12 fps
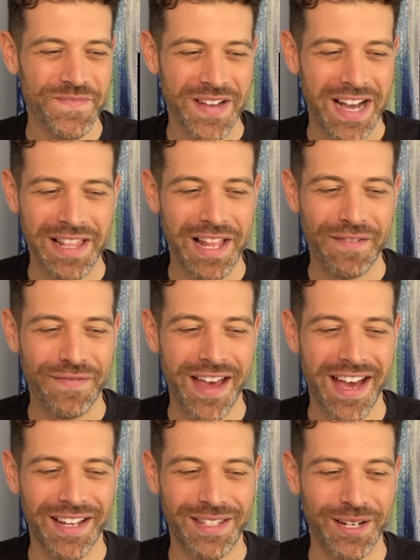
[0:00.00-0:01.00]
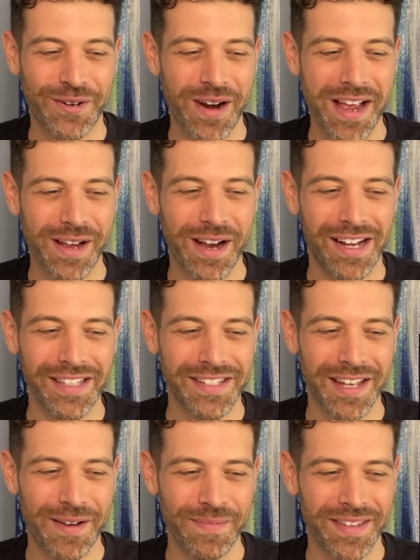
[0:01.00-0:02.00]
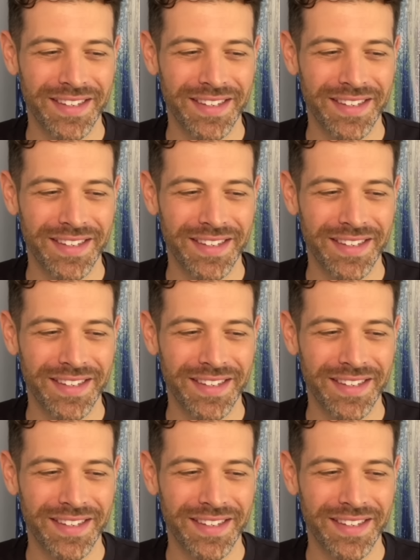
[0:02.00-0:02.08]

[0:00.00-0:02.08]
I love that. It's a great concept.